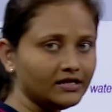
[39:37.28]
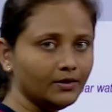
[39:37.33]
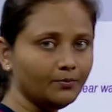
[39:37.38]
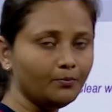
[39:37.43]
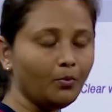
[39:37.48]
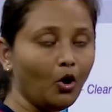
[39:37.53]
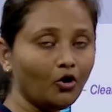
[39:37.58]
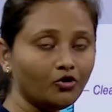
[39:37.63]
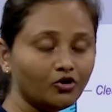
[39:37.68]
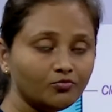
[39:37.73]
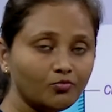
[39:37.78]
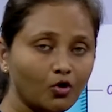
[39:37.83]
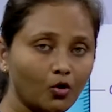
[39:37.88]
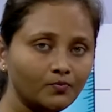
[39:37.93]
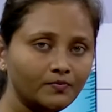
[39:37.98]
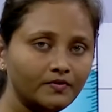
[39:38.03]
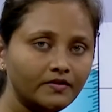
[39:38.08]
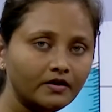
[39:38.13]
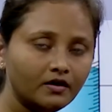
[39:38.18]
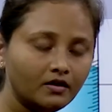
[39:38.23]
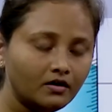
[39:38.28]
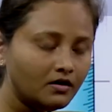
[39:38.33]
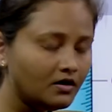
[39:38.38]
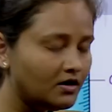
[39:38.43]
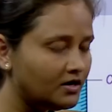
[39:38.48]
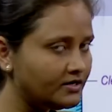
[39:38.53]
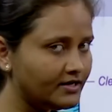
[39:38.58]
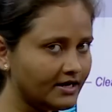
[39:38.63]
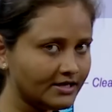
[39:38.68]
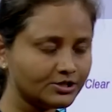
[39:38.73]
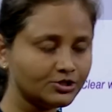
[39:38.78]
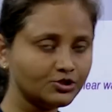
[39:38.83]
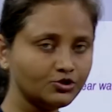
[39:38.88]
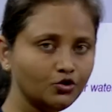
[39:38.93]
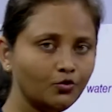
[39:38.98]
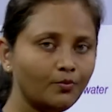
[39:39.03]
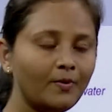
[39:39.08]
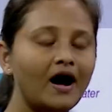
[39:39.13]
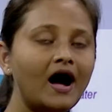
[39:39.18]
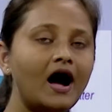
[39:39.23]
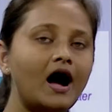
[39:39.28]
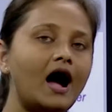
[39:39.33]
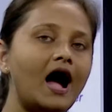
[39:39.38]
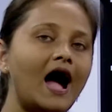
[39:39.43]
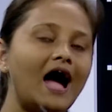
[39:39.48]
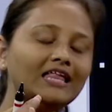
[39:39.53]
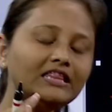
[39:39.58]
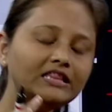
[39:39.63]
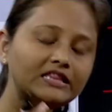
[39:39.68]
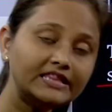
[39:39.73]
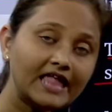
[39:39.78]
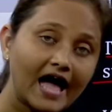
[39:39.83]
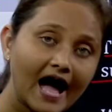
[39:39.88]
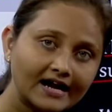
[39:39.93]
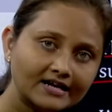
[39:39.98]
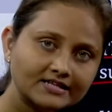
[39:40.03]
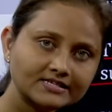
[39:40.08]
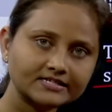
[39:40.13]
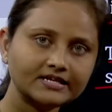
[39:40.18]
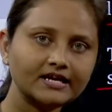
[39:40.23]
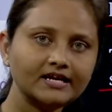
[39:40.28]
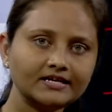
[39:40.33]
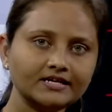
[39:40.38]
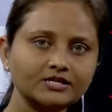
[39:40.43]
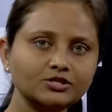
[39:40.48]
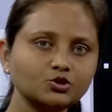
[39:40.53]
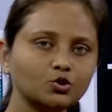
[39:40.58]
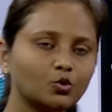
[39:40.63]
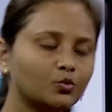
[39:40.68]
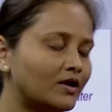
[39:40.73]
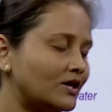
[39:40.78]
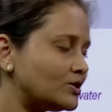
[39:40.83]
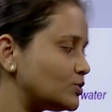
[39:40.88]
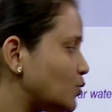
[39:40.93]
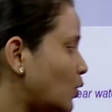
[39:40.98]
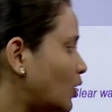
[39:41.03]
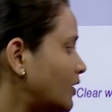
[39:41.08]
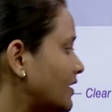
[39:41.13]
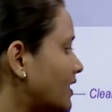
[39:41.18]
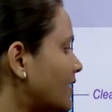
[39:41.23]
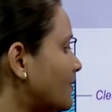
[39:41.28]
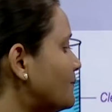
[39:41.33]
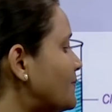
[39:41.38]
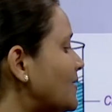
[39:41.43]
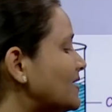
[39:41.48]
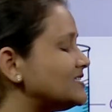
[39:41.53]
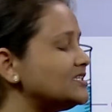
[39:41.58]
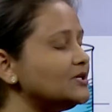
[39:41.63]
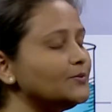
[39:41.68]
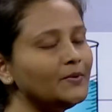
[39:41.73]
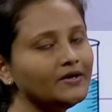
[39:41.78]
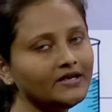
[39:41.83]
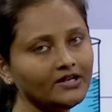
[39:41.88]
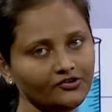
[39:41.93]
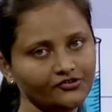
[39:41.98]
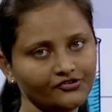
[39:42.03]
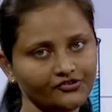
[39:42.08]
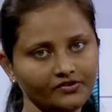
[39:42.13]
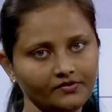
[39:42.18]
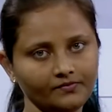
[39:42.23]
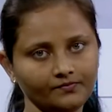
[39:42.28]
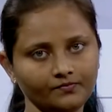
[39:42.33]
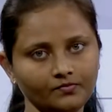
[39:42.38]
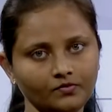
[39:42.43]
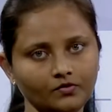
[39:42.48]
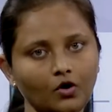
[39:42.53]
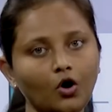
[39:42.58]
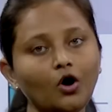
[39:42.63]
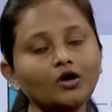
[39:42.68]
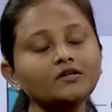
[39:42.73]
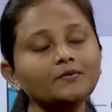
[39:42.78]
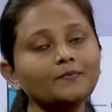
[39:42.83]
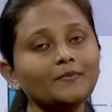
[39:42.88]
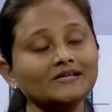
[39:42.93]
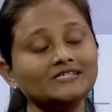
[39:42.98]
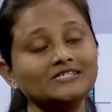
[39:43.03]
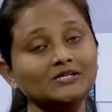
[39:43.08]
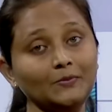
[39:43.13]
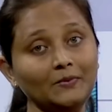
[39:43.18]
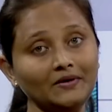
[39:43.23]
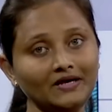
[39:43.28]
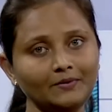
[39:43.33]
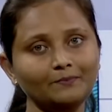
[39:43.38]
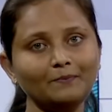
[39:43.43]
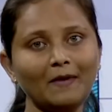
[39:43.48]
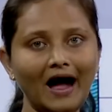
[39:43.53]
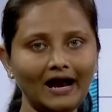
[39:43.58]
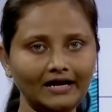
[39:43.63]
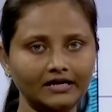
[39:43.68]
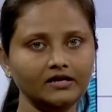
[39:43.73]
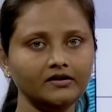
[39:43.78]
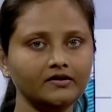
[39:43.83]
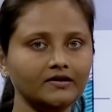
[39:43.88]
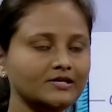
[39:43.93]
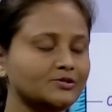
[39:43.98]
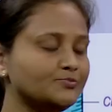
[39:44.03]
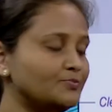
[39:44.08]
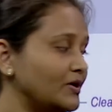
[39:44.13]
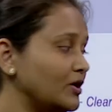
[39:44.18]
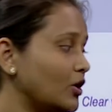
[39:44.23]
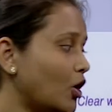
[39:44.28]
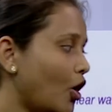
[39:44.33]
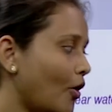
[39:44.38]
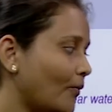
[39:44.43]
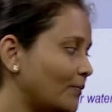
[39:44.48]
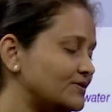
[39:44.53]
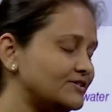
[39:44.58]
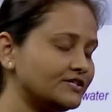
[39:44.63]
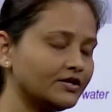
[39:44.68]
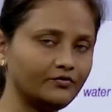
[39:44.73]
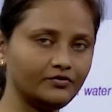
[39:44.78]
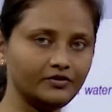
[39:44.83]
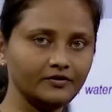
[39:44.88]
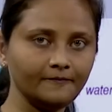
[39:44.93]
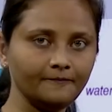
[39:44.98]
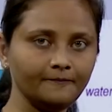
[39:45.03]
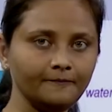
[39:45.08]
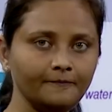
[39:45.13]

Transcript: the bottom of the test tube, and that state is known as what? Precipitation, or the precipitate particles being observed.